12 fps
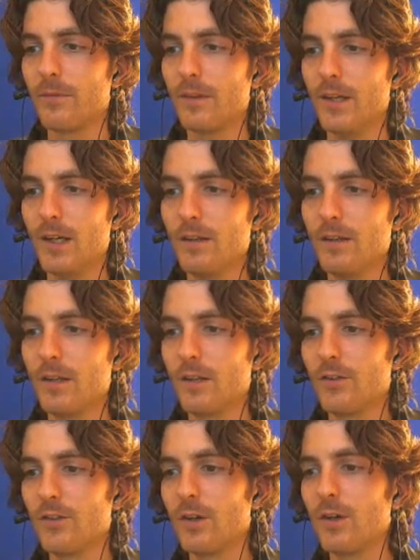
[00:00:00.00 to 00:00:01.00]
Yeah.
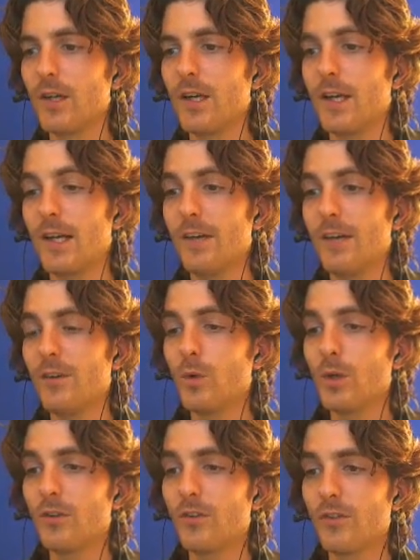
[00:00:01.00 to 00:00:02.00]
So in other
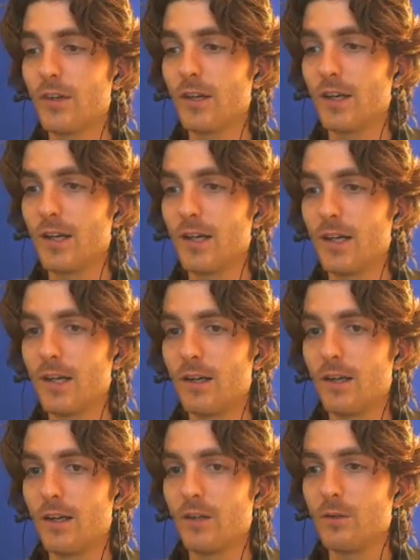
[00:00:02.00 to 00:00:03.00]
words,
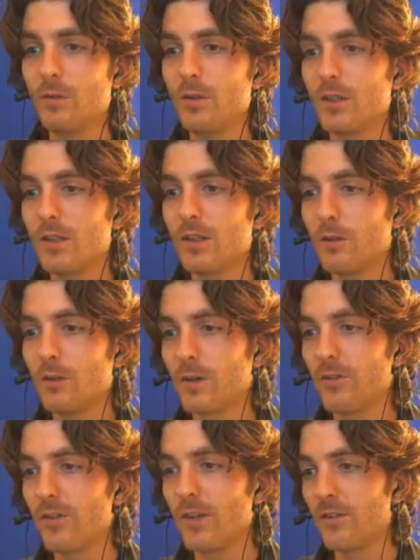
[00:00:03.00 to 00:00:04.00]
you do not need to
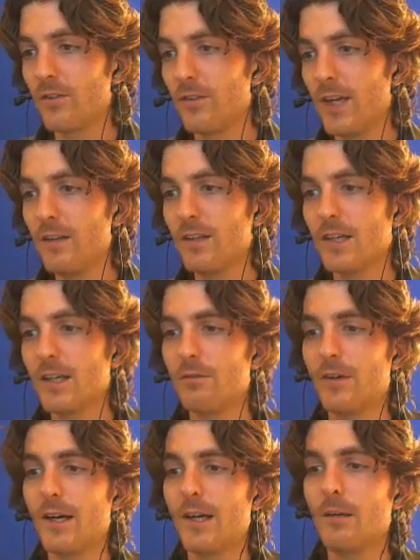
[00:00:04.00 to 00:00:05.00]
process the entire
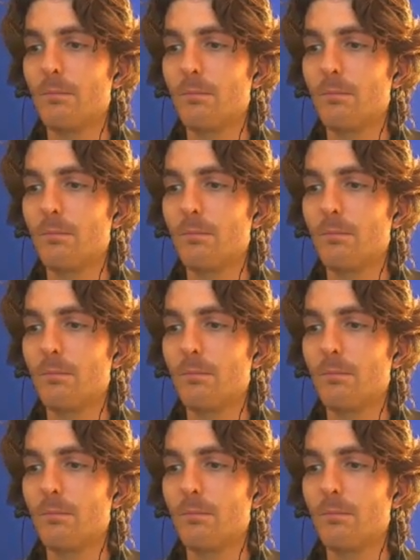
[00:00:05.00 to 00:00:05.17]
file,